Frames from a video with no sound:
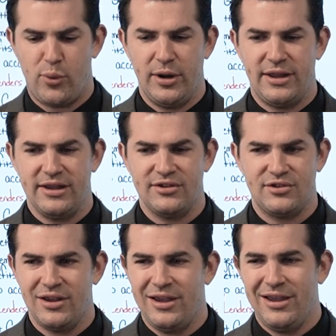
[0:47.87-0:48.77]
point
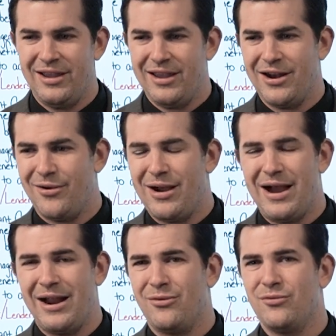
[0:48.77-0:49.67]
is, you know,
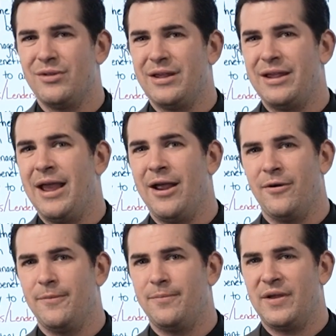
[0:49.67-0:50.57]
I don't really care.